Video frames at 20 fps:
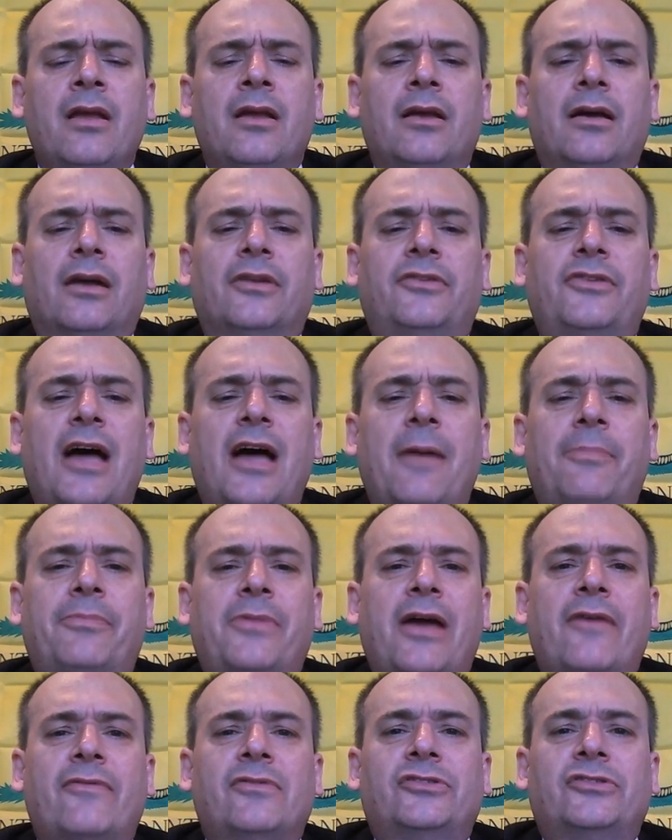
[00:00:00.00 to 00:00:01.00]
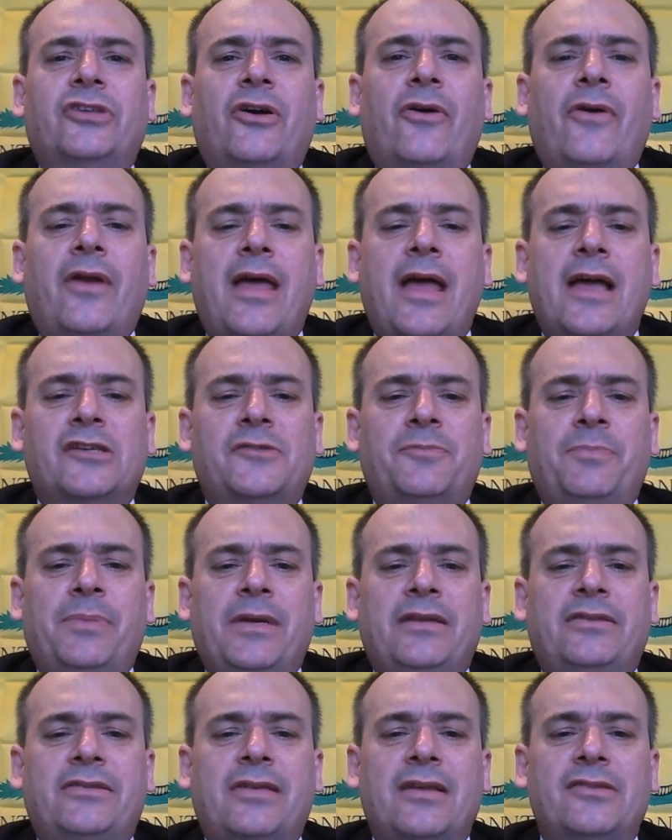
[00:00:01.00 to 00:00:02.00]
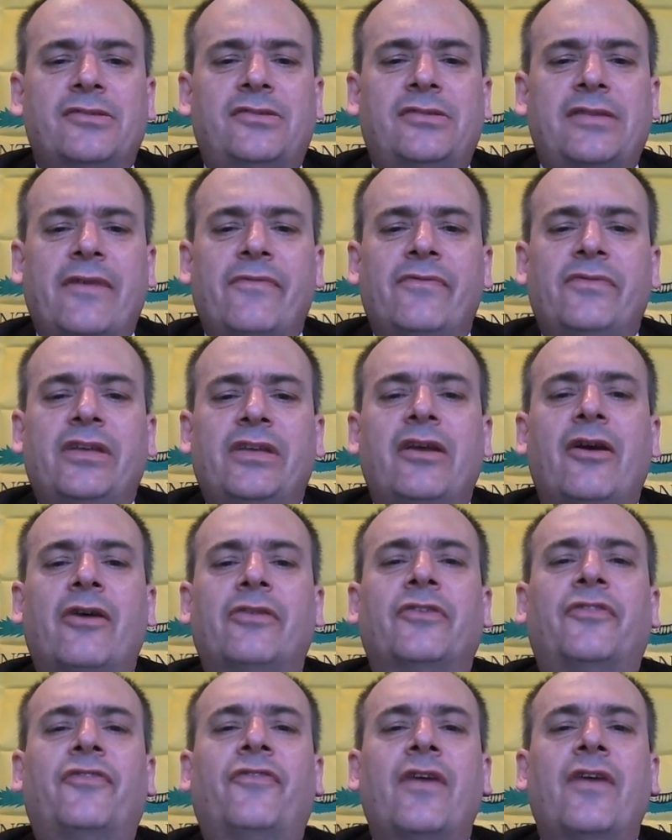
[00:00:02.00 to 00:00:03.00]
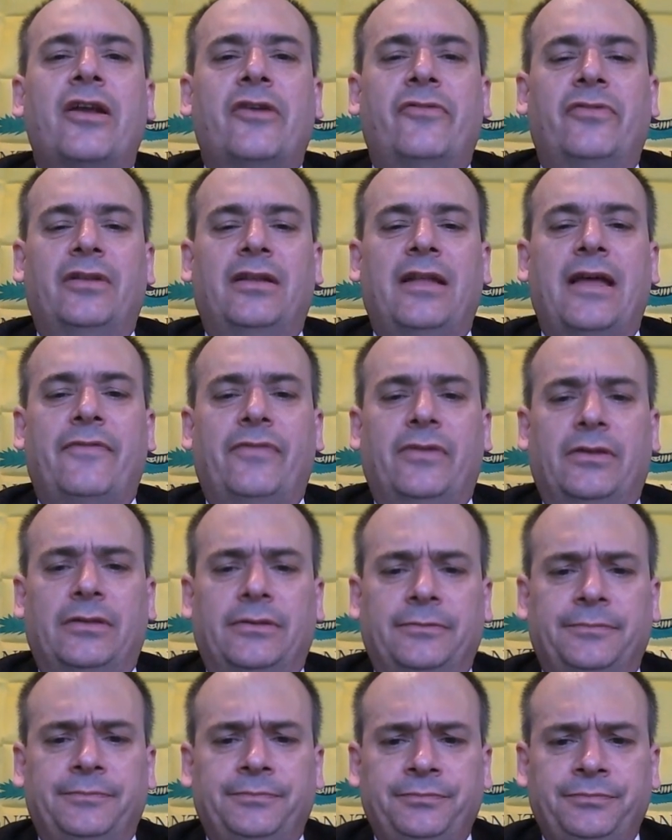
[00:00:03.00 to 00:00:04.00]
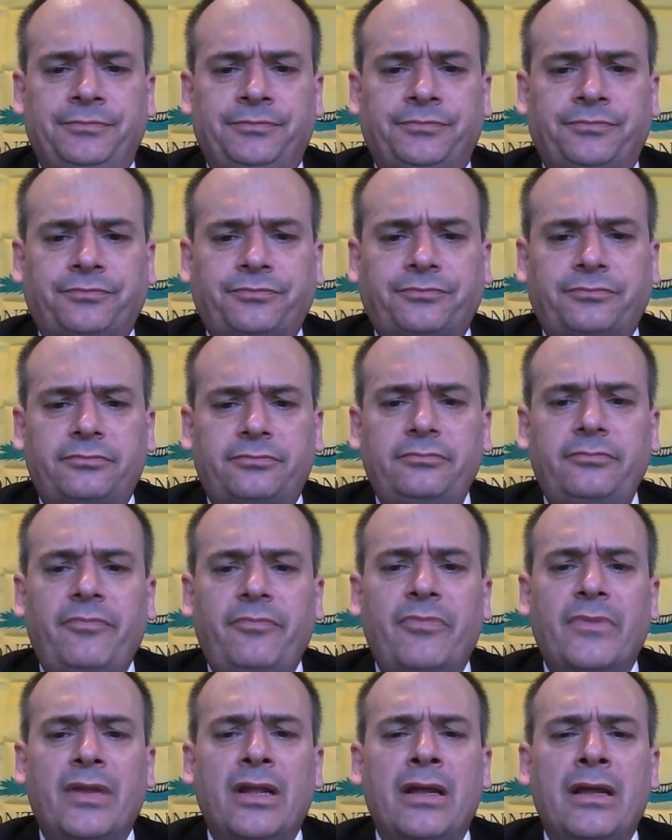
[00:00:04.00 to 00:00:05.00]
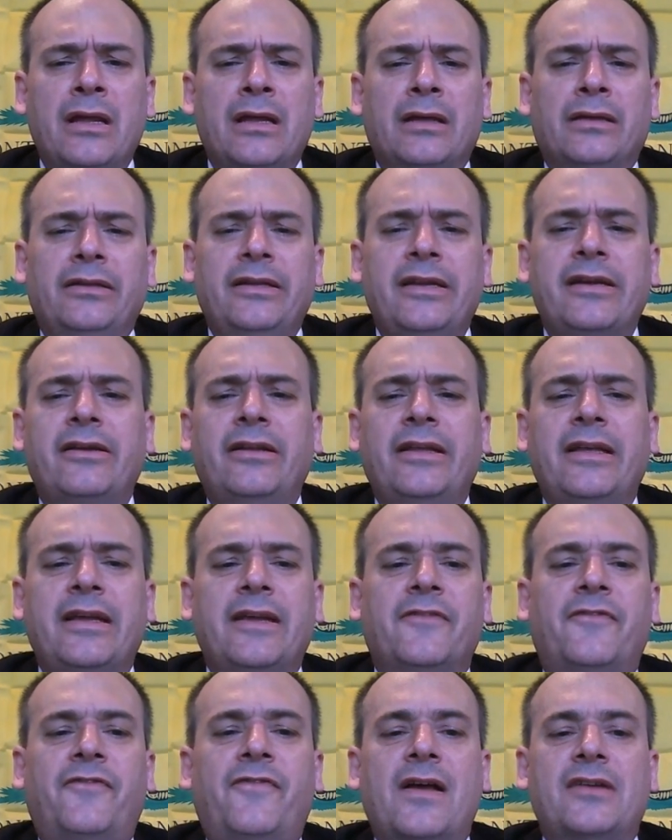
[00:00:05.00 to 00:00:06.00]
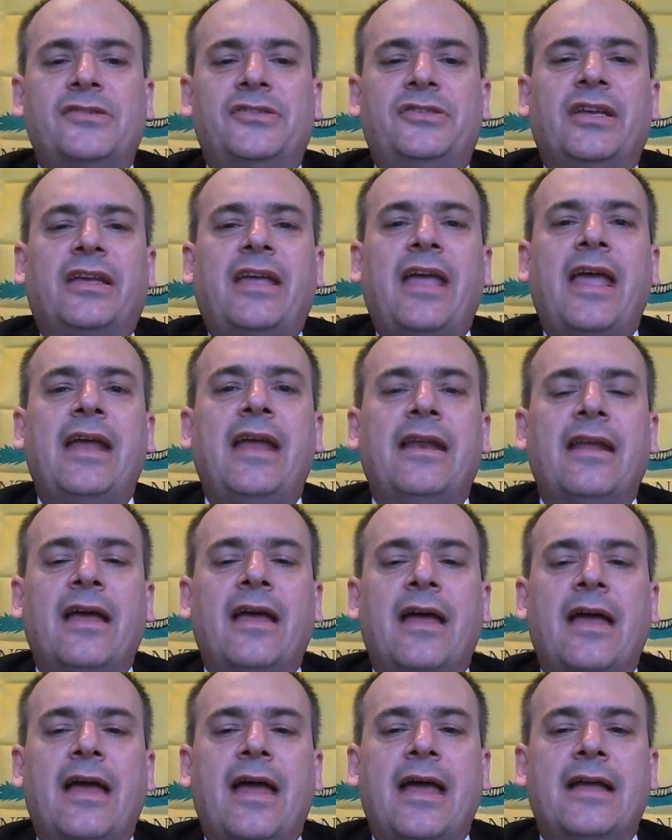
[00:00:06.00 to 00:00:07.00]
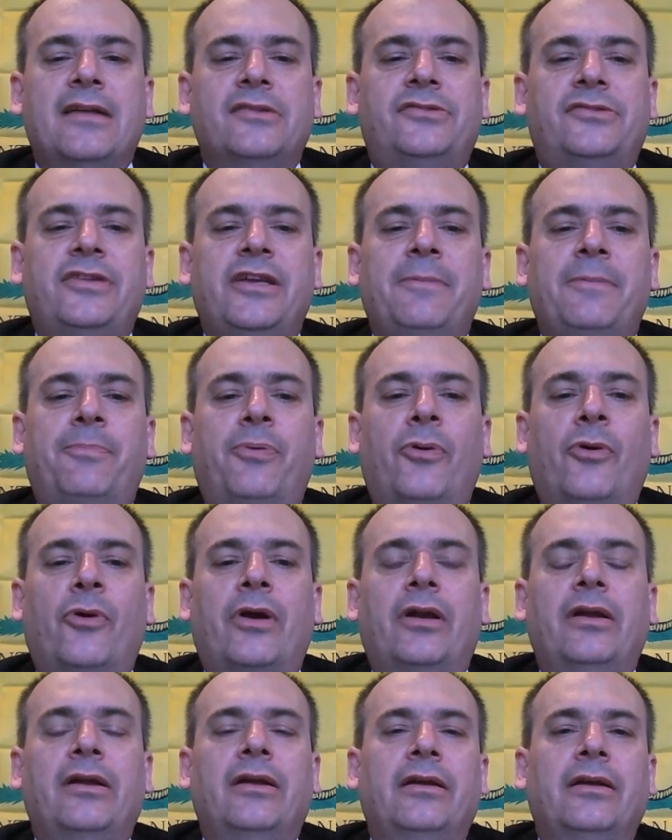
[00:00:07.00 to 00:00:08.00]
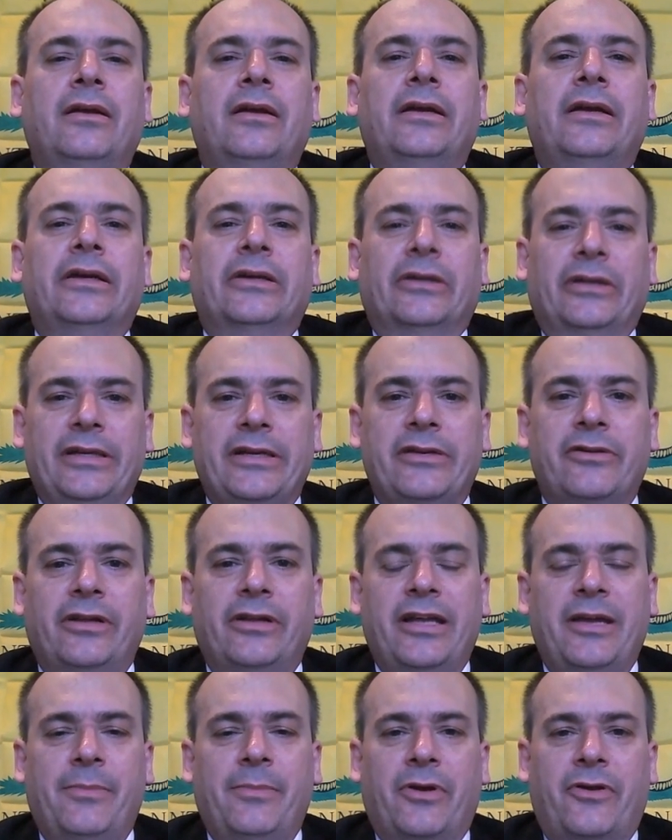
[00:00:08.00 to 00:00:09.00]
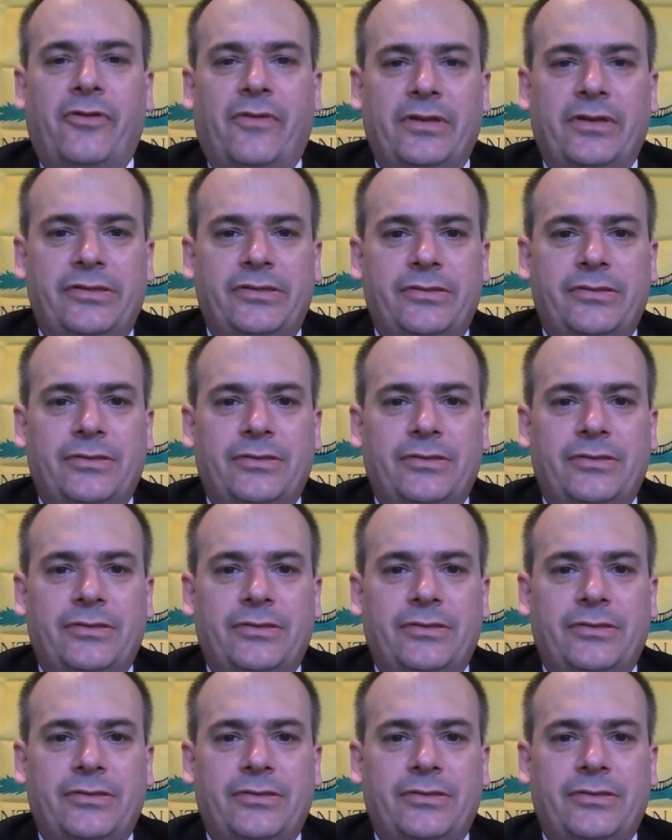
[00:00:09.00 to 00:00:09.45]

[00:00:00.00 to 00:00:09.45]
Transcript: Adopt Arizona SB 1070 on the federal level. Legally investigate and deport illegal immigrants.